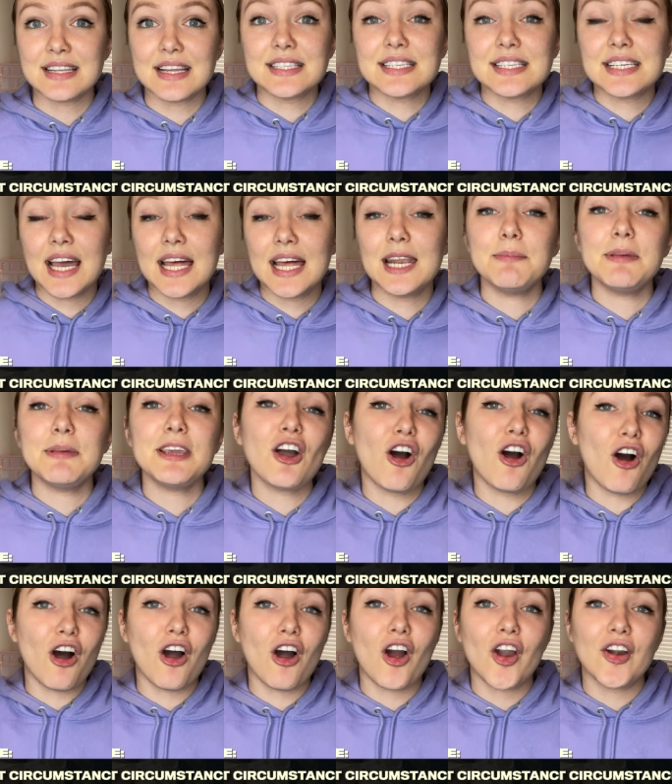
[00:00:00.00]
it's gonna be
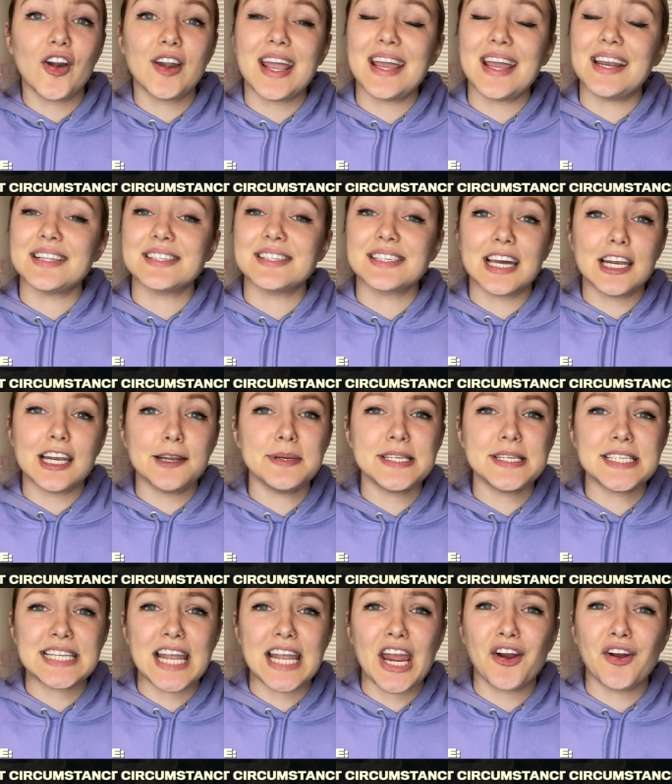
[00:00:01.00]
hard and it's gonna be
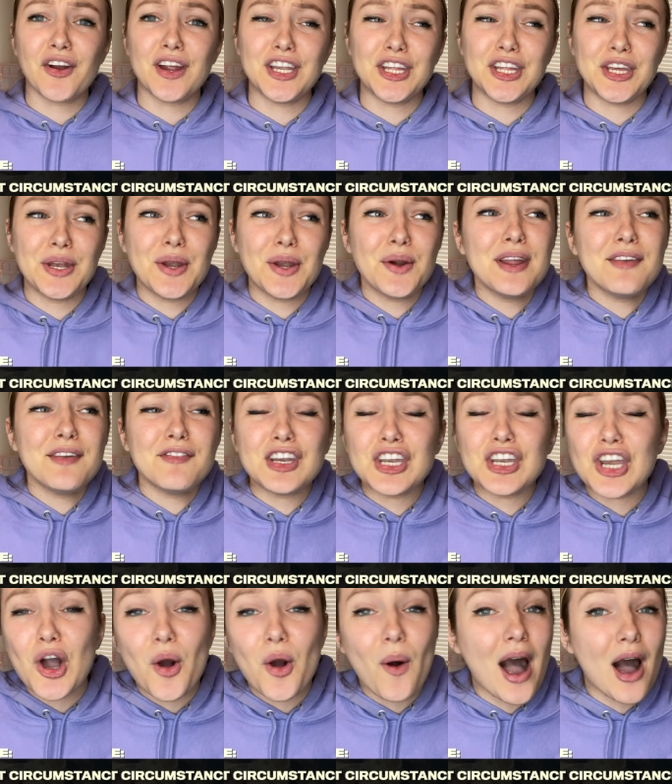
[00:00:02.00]
scary, and you don't even
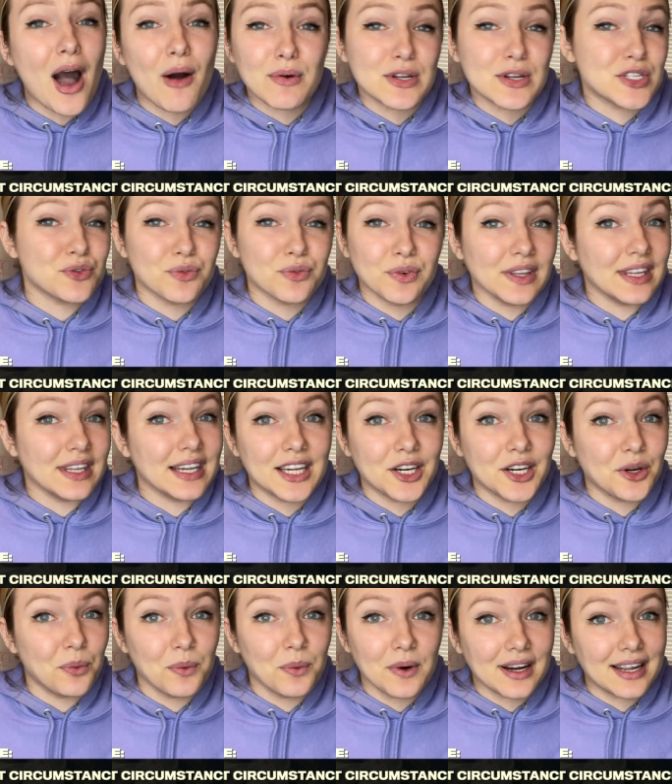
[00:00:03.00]
know how it's really
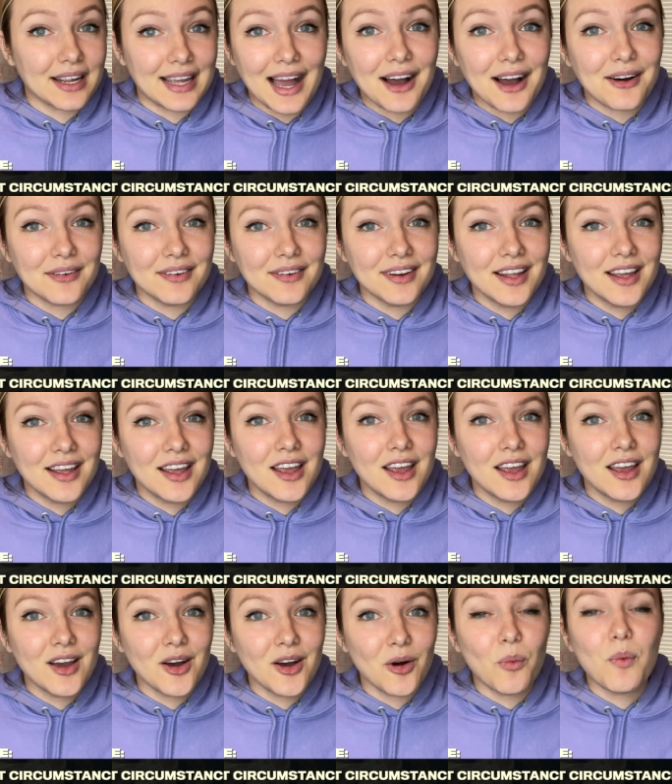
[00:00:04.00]
gonna work out.
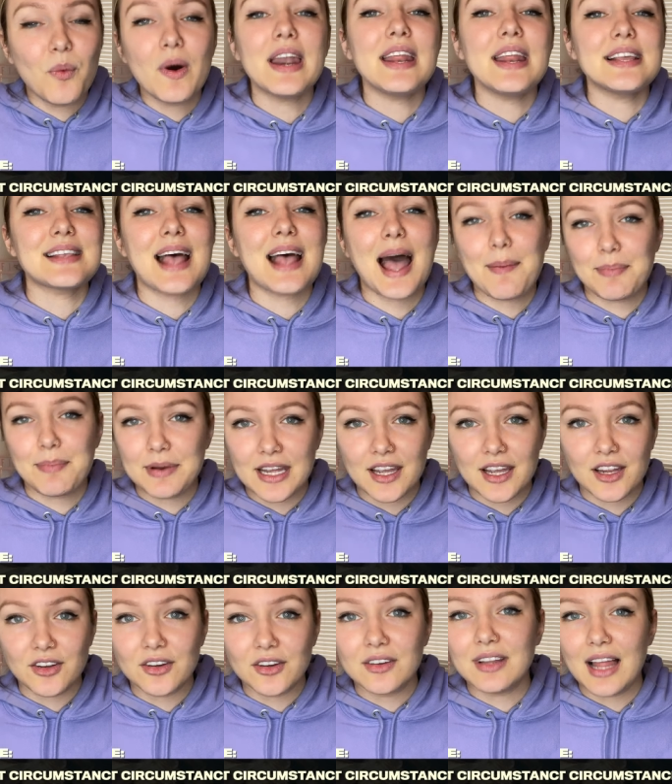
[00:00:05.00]
What is happening
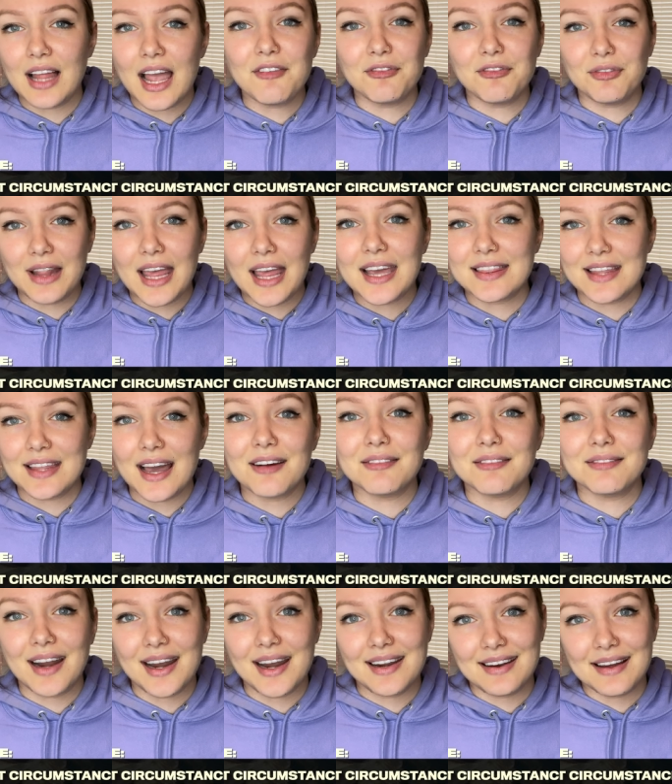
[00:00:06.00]
in your life like that
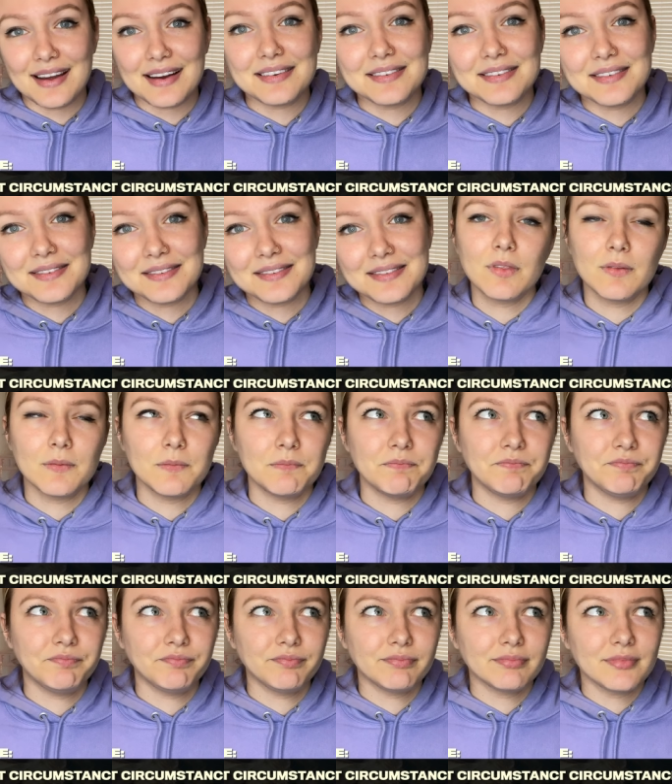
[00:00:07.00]
right now?
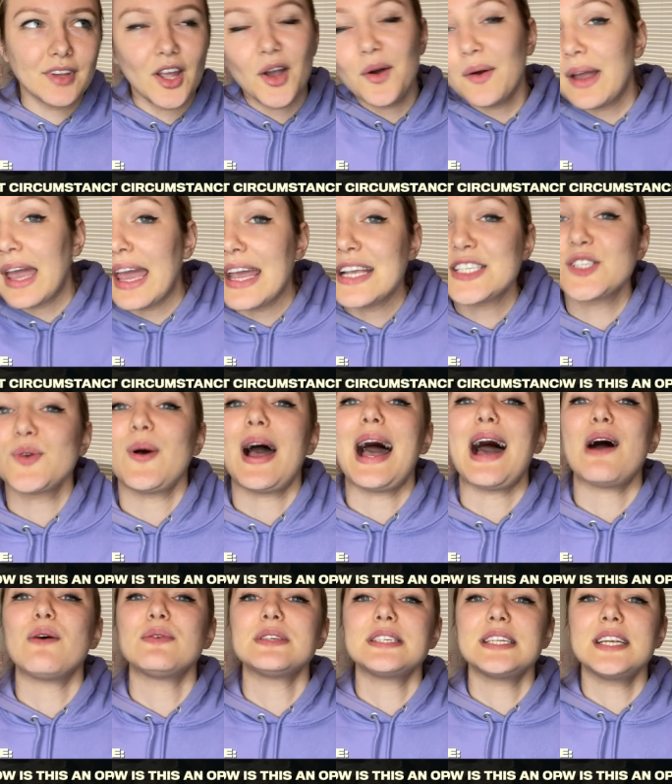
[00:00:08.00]
Okay, so
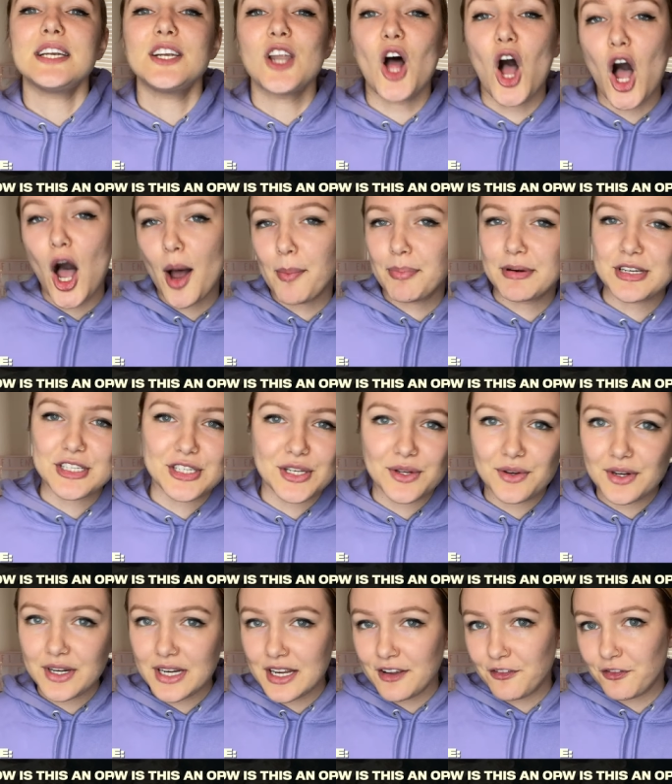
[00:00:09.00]
how is it an
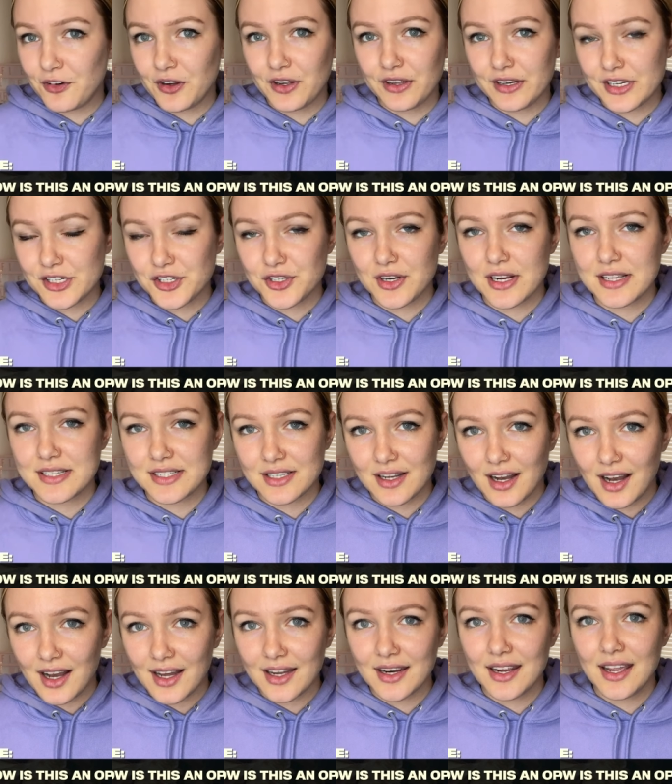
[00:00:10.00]
opportunity for you to trust
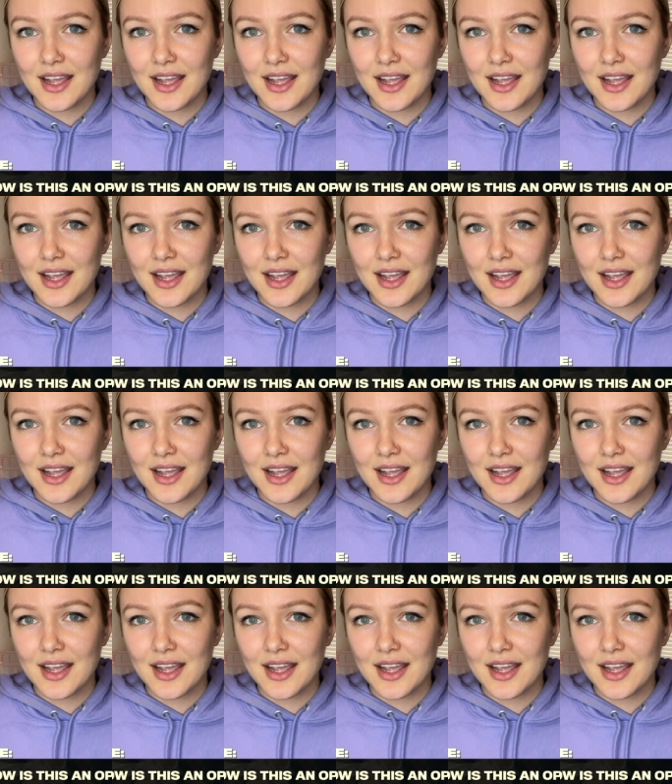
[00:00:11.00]
God?